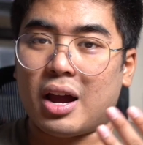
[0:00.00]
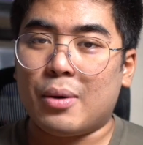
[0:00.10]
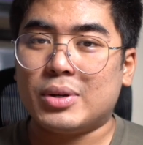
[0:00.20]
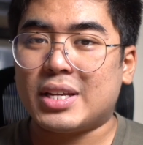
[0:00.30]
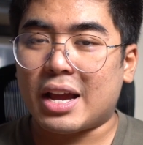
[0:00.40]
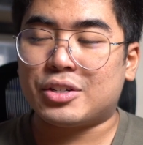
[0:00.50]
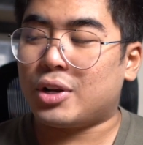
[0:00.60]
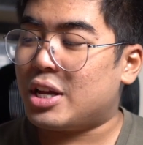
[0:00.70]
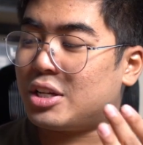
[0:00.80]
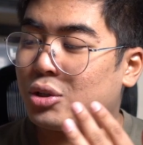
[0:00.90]
I was
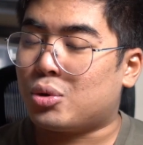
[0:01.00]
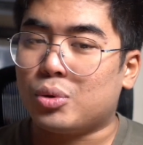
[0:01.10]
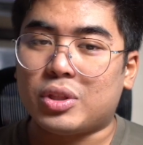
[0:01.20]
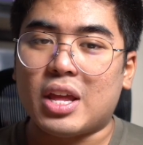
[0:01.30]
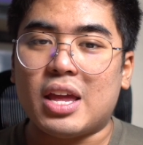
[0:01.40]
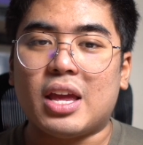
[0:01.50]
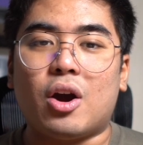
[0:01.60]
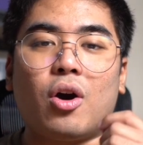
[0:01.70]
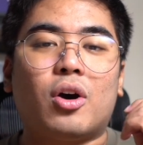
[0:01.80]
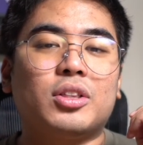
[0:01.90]
actually shooting
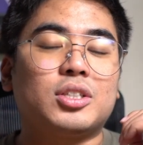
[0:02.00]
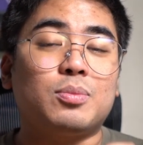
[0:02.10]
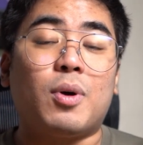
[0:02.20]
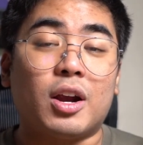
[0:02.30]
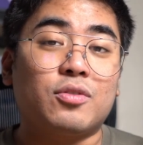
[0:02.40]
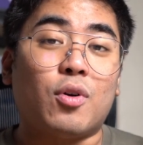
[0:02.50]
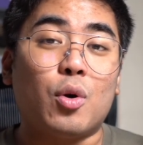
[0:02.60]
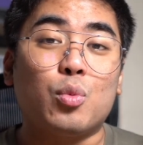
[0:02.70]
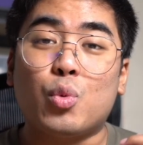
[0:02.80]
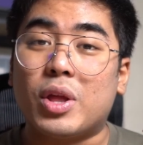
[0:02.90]
on the
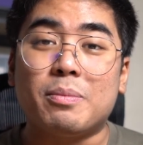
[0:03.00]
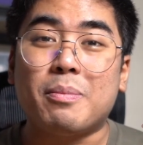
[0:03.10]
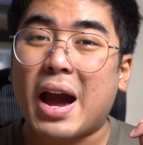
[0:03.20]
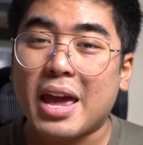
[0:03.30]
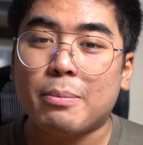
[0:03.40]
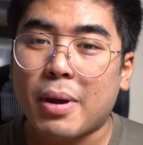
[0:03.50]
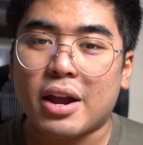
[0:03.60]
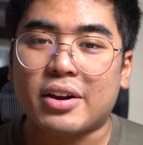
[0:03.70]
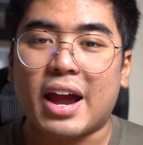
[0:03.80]
smartphone with my bare